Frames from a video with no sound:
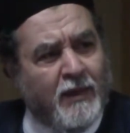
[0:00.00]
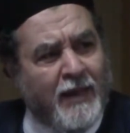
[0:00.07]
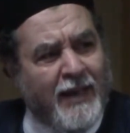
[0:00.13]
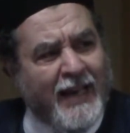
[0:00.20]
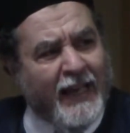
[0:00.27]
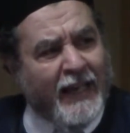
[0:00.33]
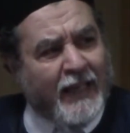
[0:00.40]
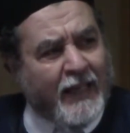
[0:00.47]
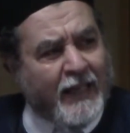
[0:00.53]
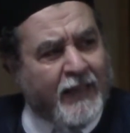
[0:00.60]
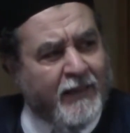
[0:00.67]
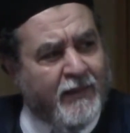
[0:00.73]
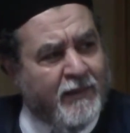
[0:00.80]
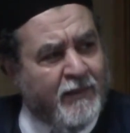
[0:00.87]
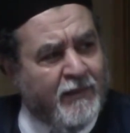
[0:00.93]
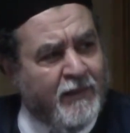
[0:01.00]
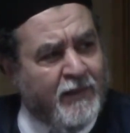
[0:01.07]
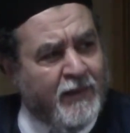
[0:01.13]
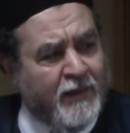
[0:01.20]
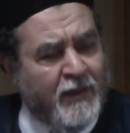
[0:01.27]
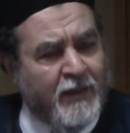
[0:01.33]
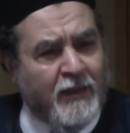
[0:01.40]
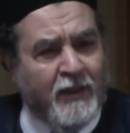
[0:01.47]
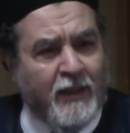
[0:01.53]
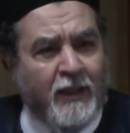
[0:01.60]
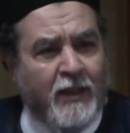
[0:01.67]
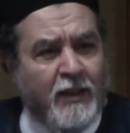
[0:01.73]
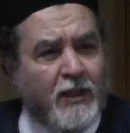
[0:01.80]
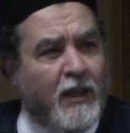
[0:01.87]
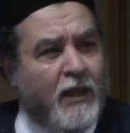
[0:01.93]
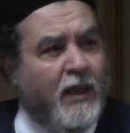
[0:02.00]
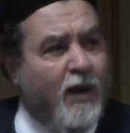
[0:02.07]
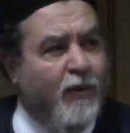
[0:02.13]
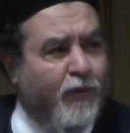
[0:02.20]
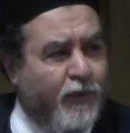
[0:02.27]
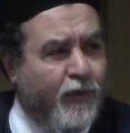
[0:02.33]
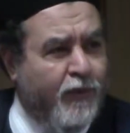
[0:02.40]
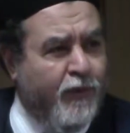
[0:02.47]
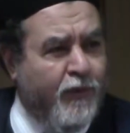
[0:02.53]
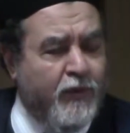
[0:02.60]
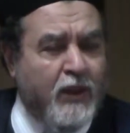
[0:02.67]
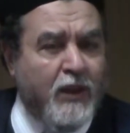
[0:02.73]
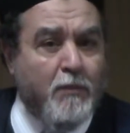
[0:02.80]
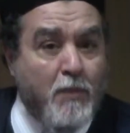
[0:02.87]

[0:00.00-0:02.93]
link, the love, the